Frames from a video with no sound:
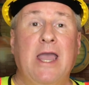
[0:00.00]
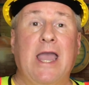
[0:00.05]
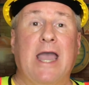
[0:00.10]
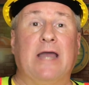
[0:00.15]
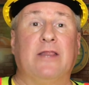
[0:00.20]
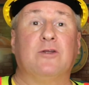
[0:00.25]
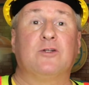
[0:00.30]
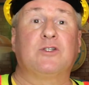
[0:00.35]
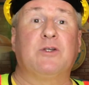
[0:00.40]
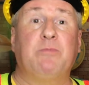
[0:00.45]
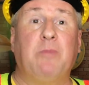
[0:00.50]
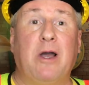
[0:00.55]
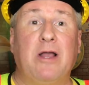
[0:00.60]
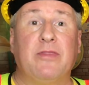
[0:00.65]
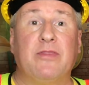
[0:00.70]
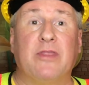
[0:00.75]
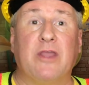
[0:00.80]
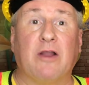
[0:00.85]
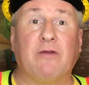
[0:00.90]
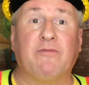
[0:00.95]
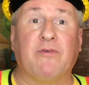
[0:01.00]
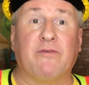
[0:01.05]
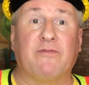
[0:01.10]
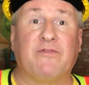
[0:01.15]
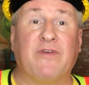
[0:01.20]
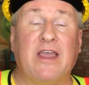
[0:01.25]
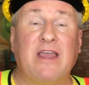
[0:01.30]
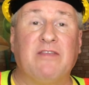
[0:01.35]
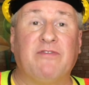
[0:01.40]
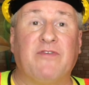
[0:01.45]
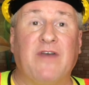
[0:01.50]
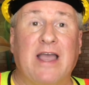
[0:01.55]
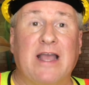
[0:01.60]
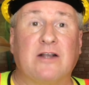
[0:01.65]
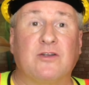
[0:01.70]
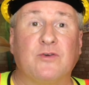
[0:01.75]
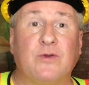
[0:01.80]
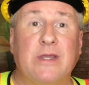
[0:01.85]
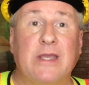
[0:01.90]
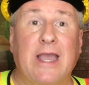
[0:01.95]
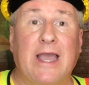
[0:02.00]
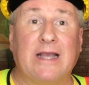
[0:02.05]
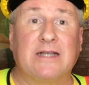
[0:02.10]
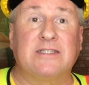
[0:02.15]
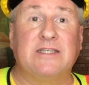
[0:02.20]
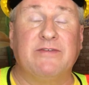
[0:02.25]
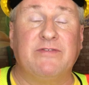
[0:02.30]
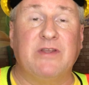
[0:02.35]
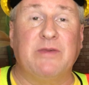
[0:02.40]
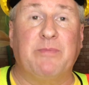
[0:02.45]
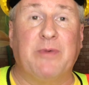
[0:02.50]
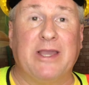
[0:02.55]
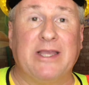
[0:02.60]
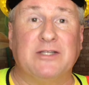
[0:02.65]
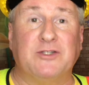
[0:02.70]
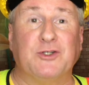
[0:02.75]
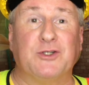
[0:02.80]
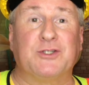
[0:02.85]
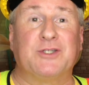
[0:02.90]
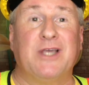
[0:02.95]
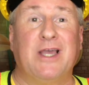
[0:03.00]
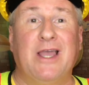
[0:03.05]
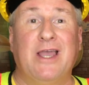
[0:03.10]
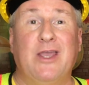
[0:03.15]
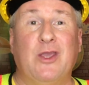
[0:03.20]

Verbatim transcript: and there's a button there for Faith Factory activity pages.